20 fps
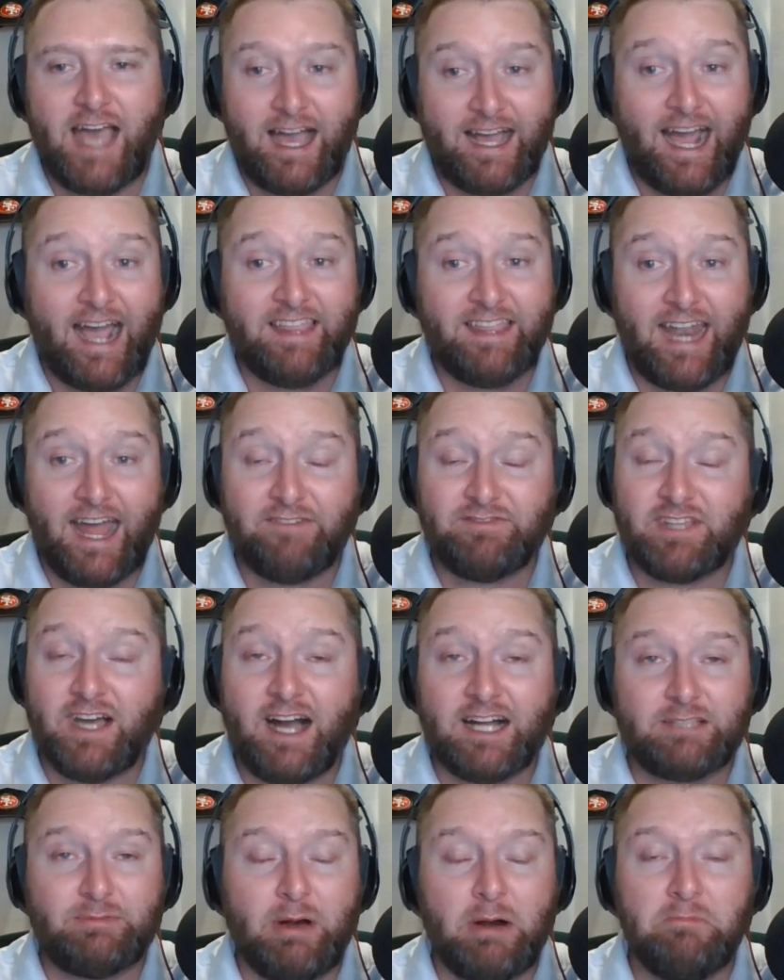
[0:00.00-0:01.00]
A guy that I've
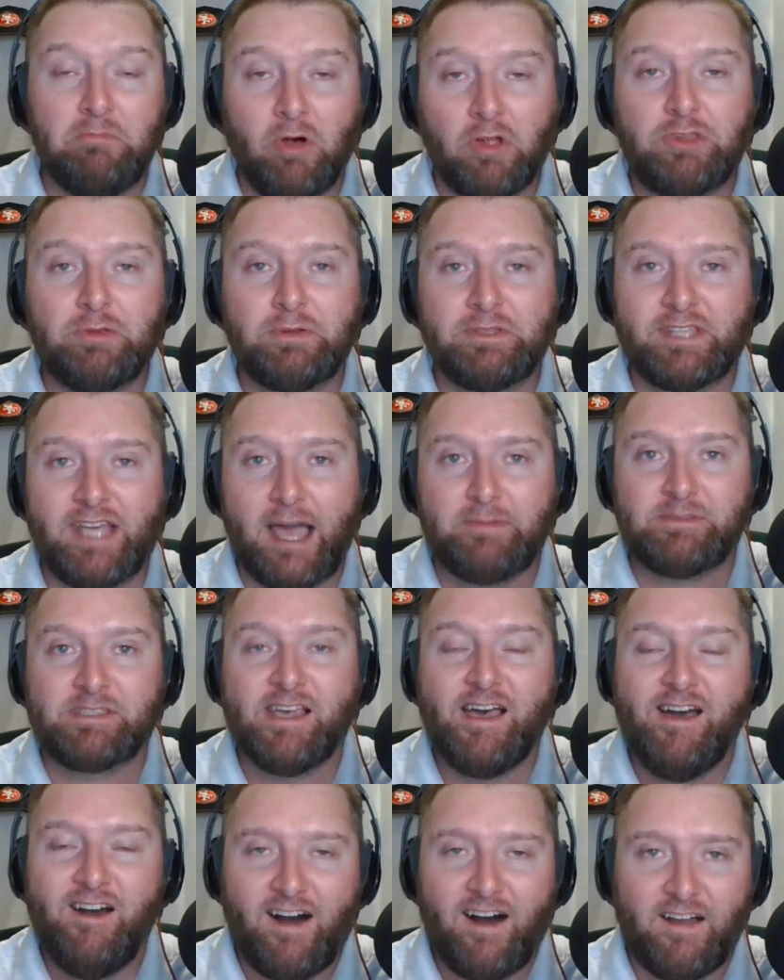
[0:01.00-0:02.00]
talked about multiple times
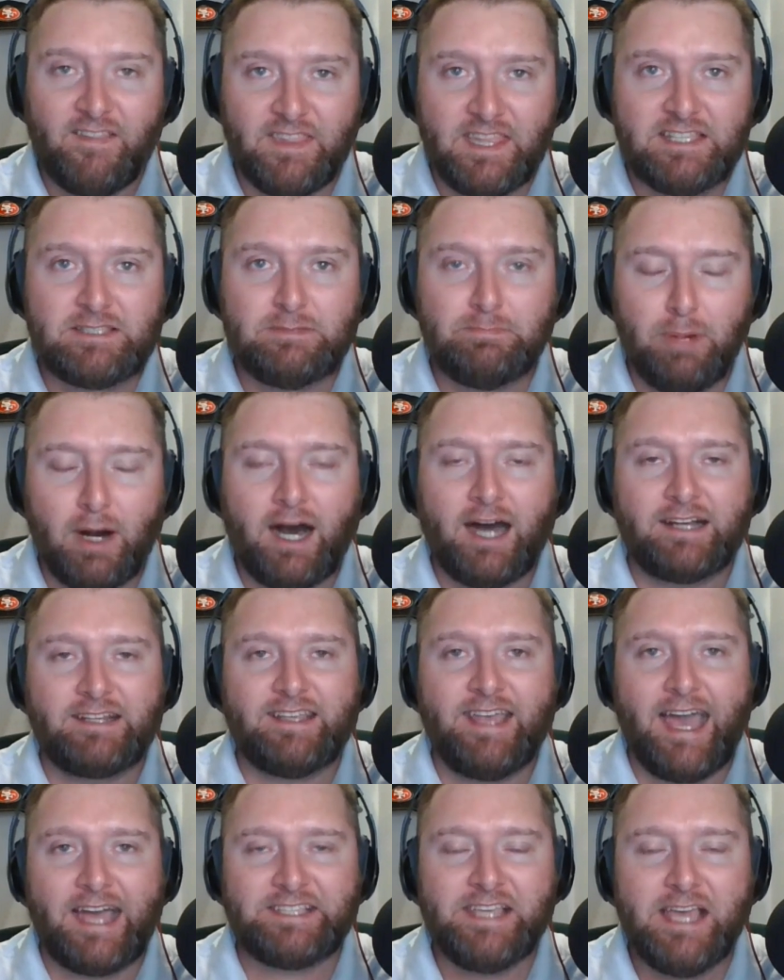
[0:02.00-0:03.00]
on this
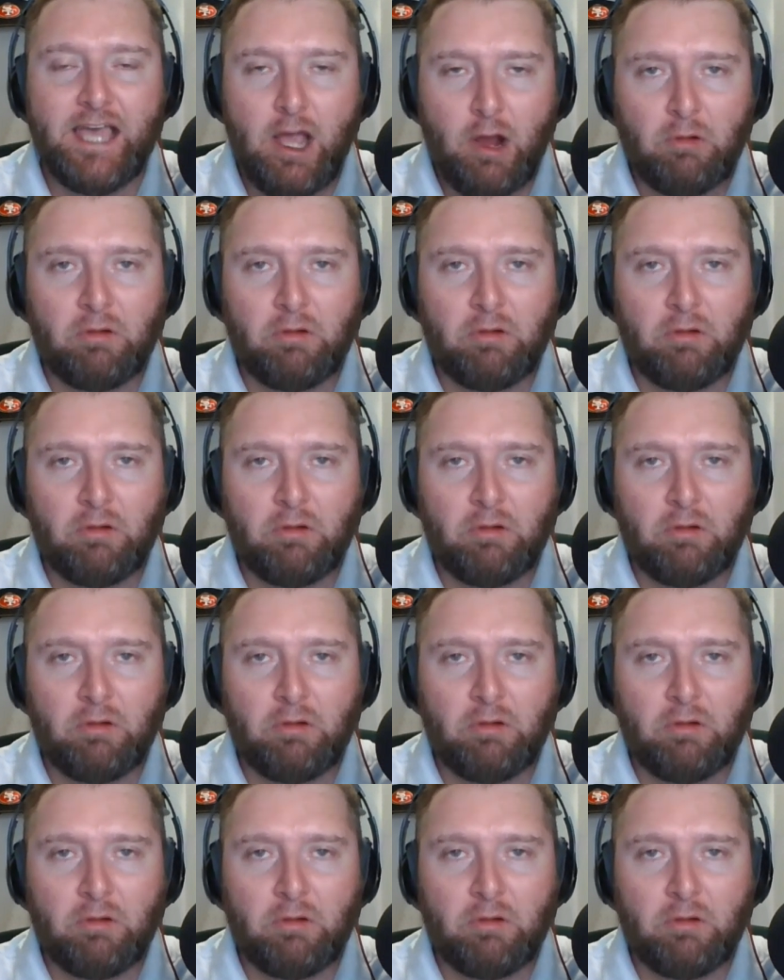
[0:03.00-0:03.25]
podcast.